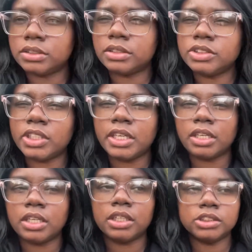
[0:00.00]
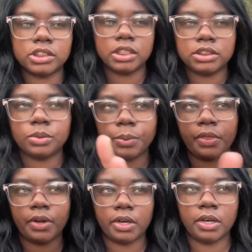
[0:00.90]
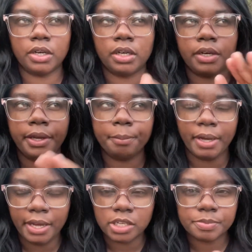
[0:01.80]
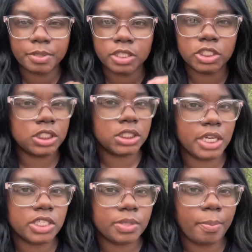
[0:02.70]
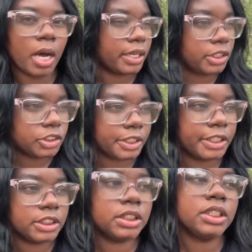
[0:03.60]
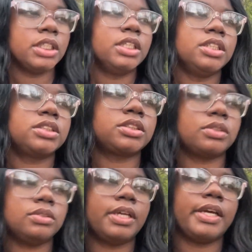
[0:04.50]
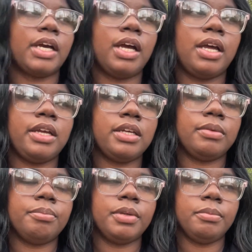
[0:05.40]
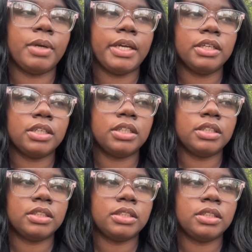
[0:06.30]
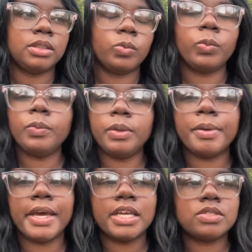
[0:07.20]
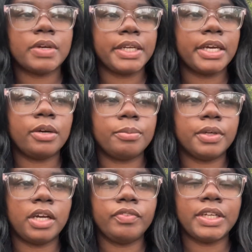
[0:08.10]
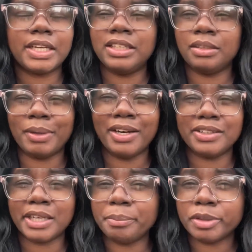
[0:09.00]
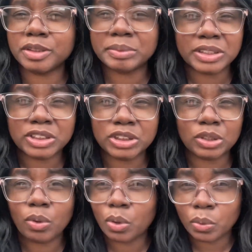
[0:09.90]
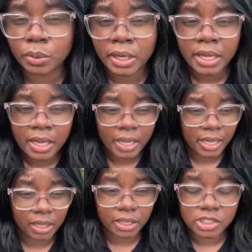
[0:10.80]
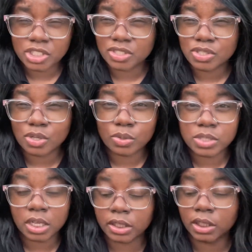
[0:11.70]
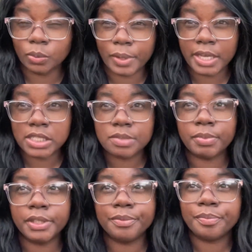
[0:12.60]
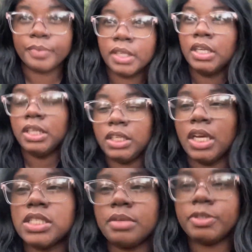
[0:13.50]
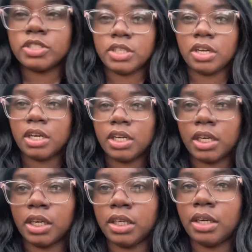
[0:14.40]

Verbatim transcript: still trying to get adjusted with her in my house because she's not potty trained so like i've been buying her wee wee pads right now but i feel like i need to buy her diapers because she's so old and like she's just so stuck in her ways but yeah so let me show y'all her